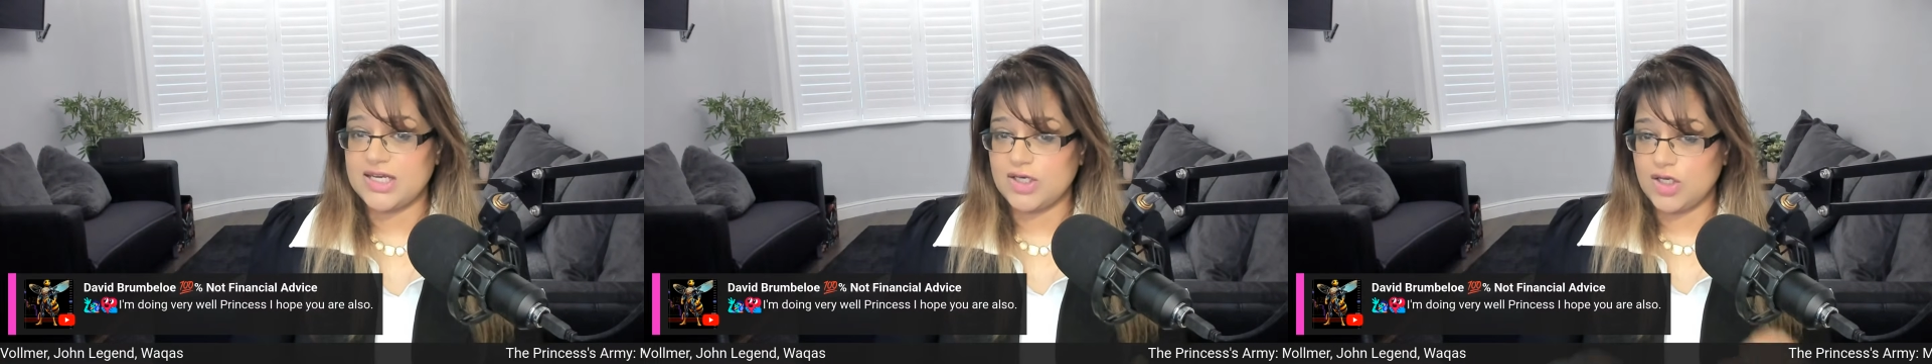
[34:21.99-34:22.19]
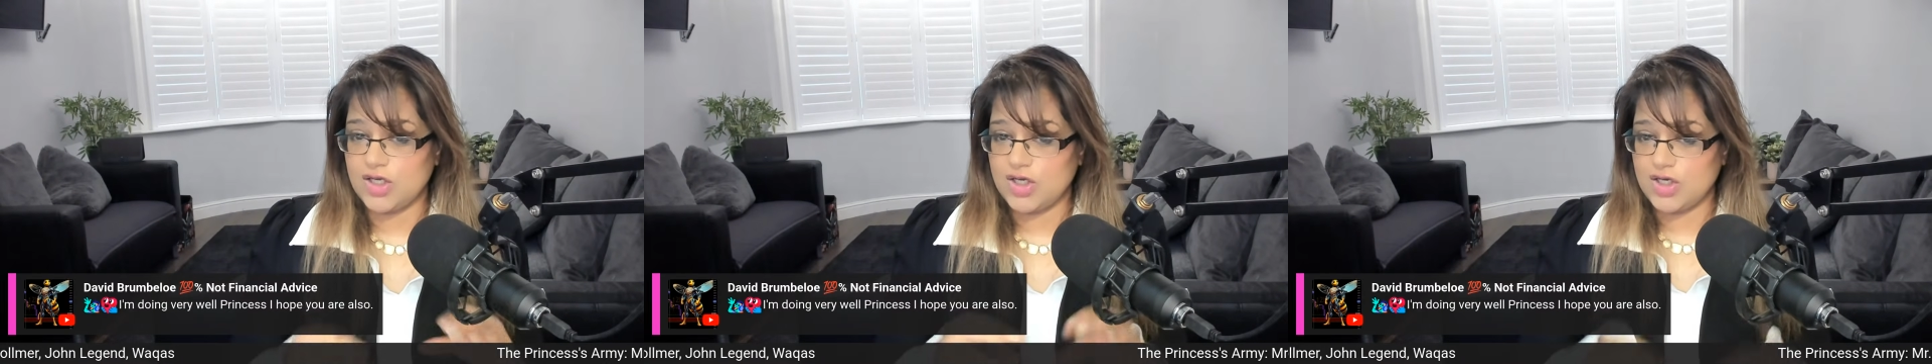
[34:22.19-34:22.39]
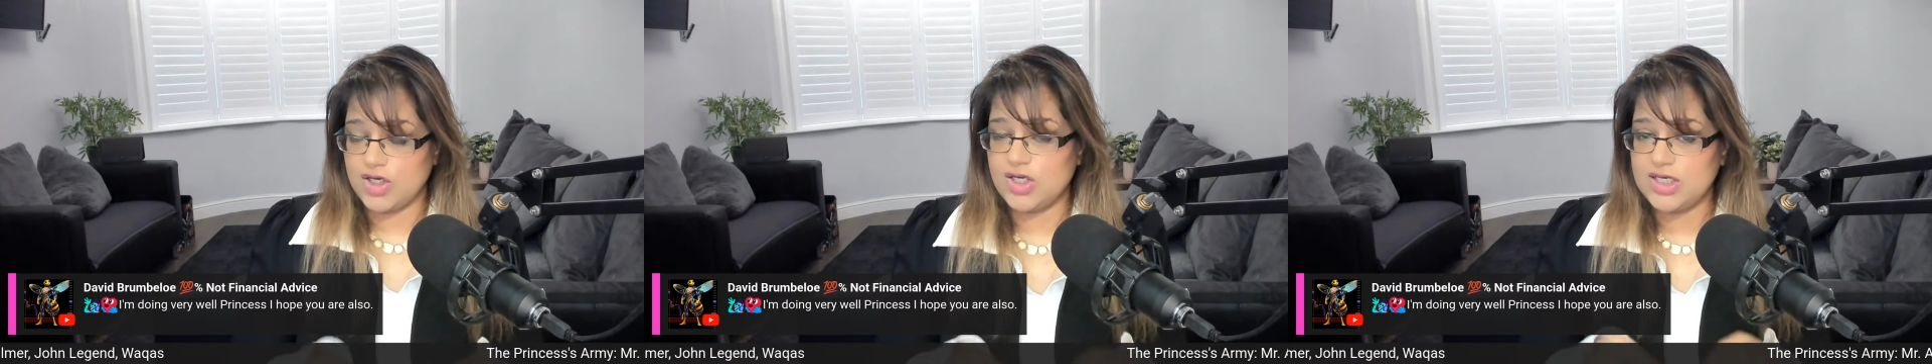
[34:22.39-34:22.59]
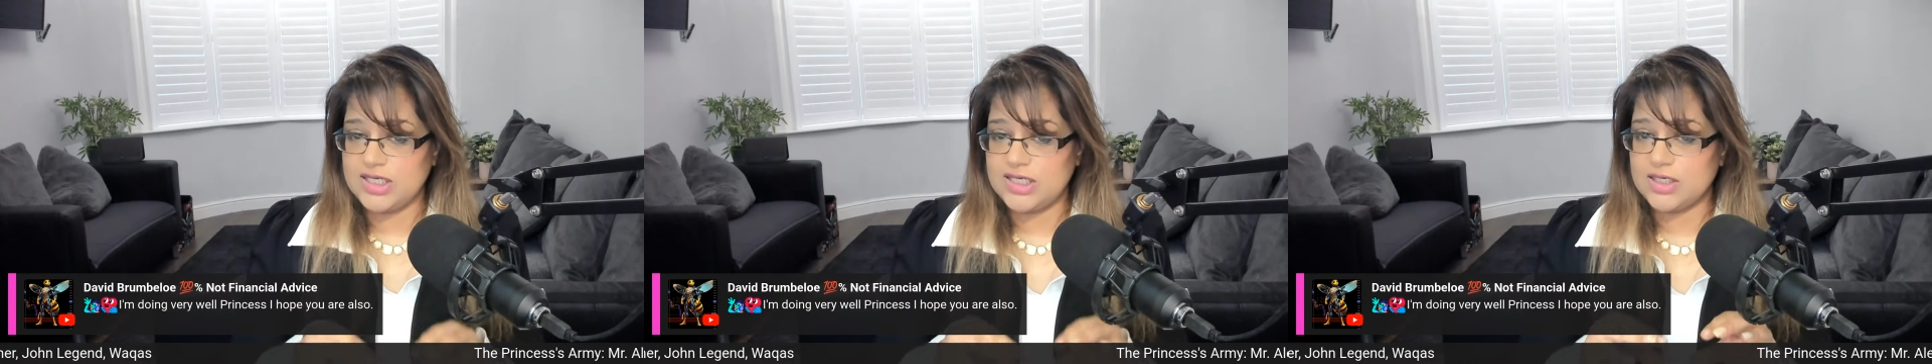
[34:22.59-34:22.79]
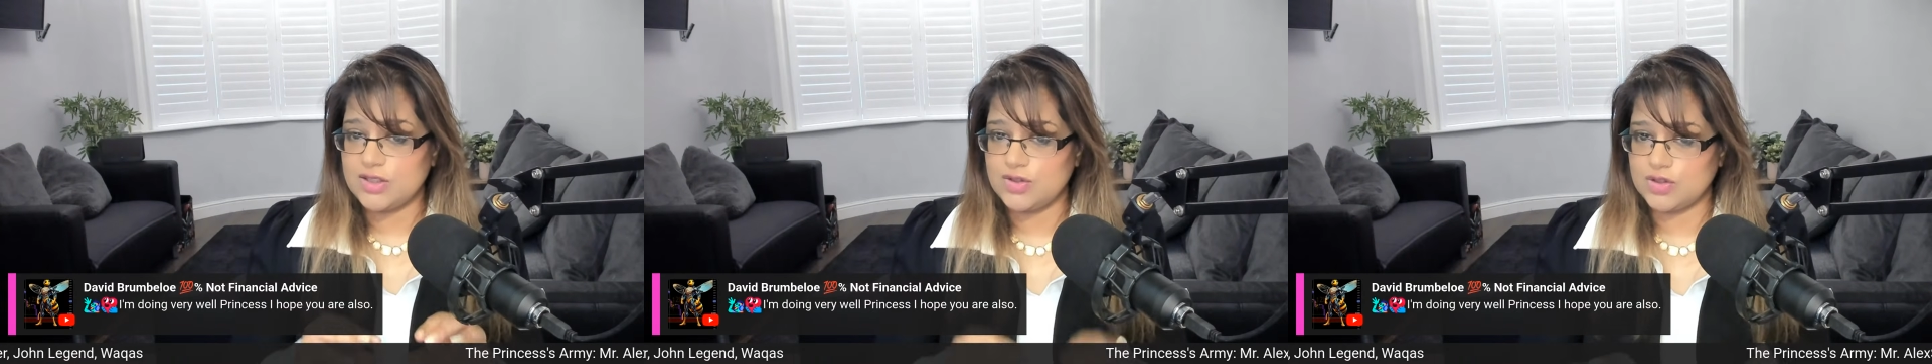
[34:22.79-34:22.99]
early
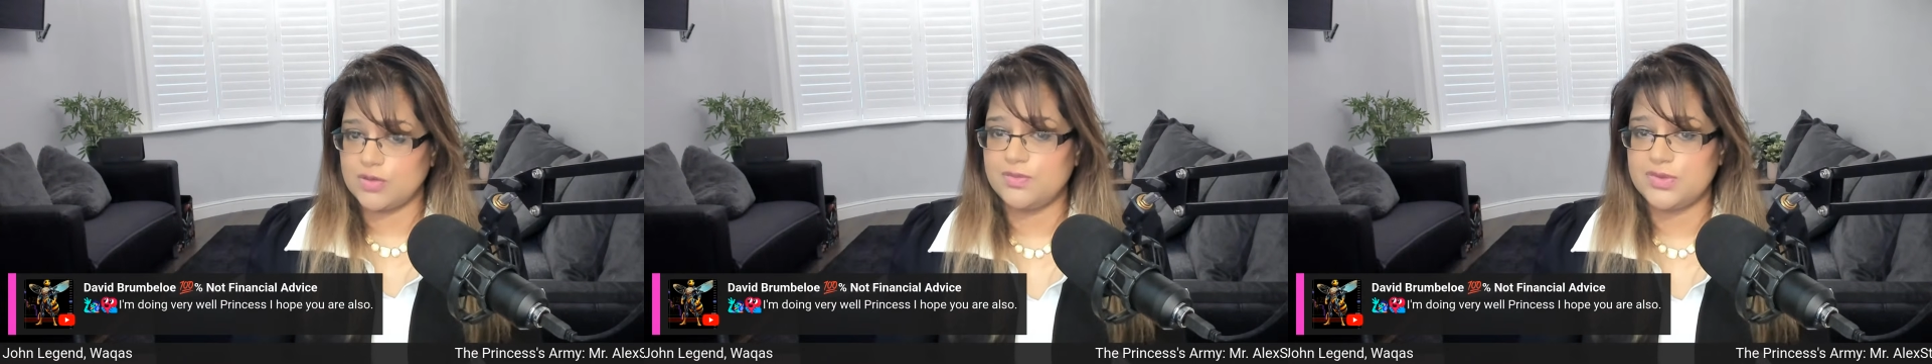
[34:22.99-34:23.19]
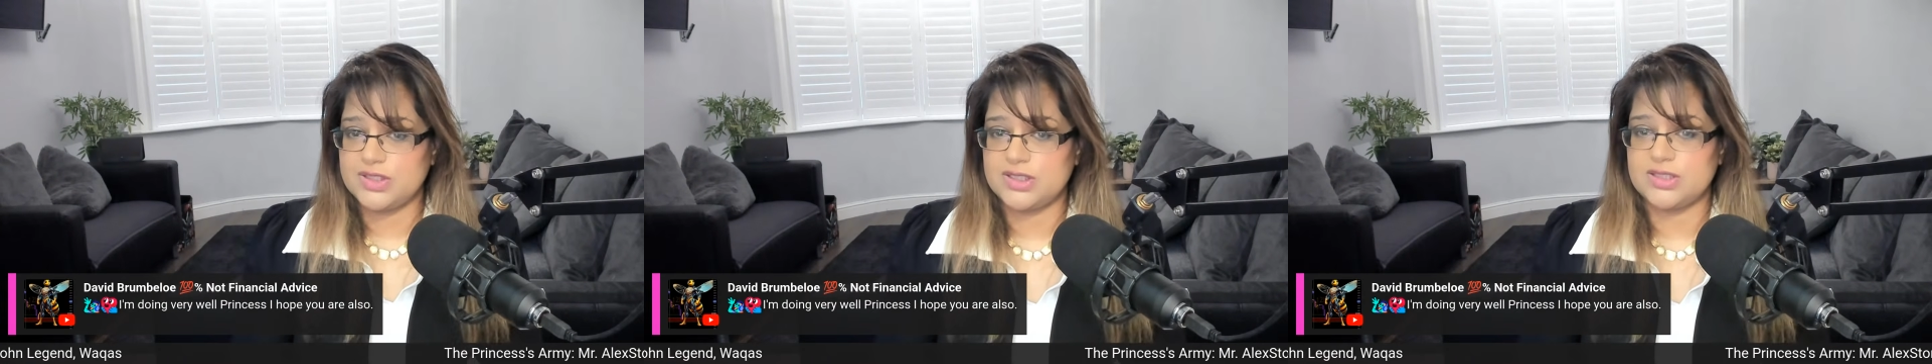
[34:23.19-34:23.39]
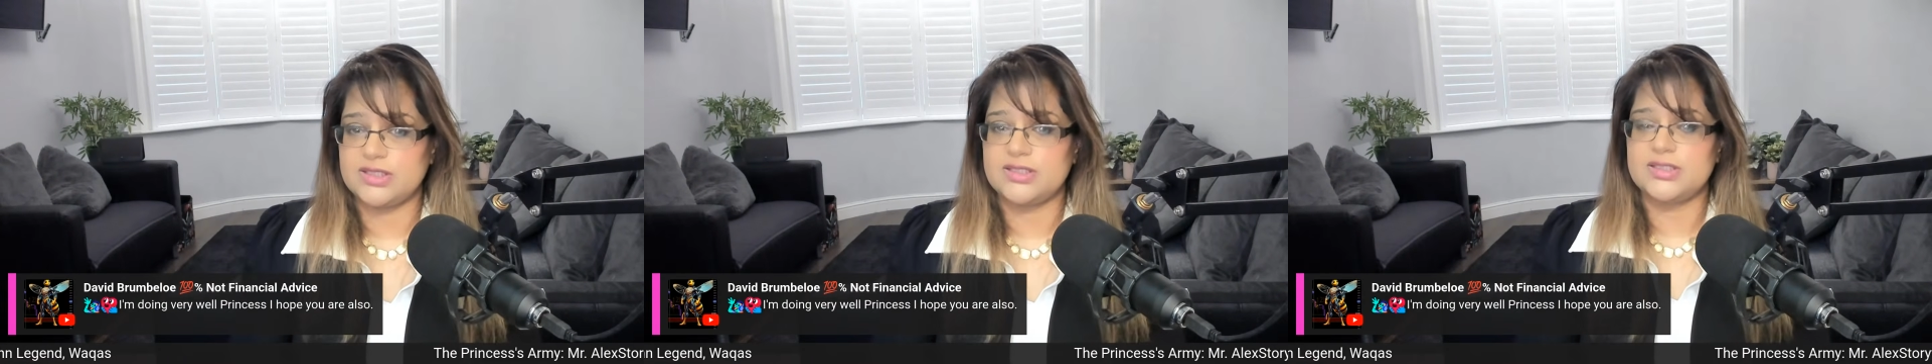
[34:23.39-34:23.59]
adopters